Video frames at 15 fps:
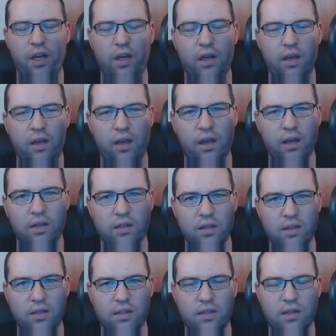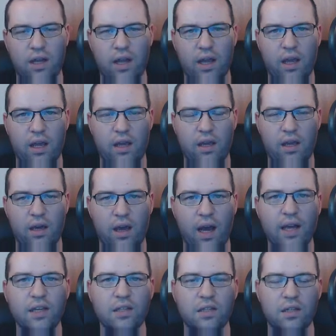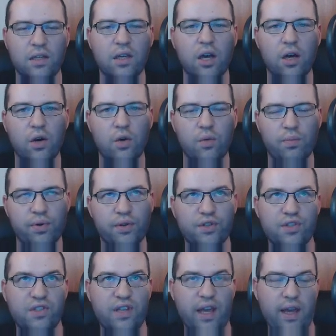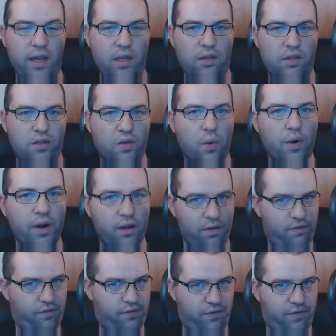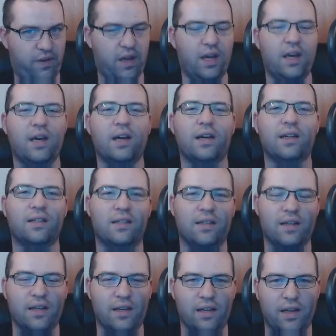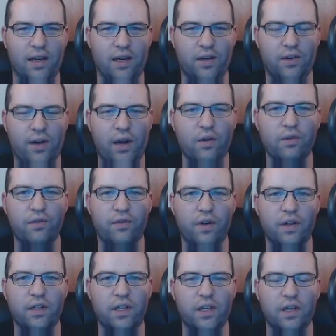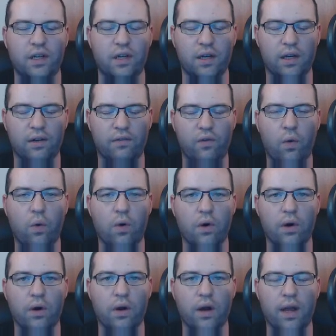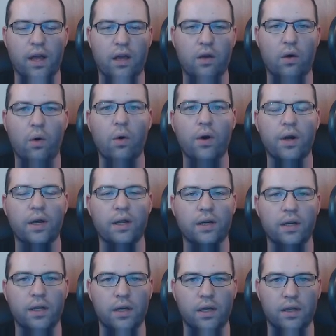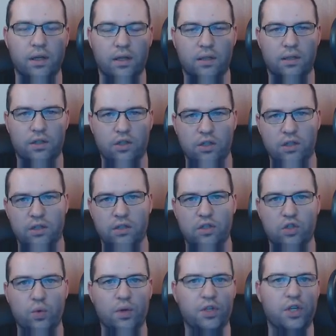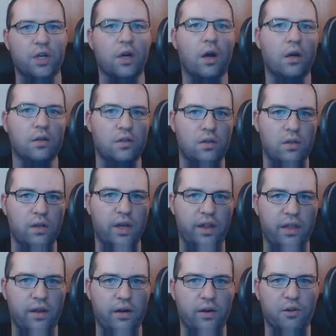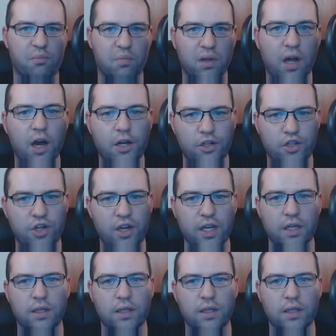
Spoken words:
and it's a ICO per se, sort of. It's a crowdfunding for a coin that essentially is switching onto the Ethereum blockchain.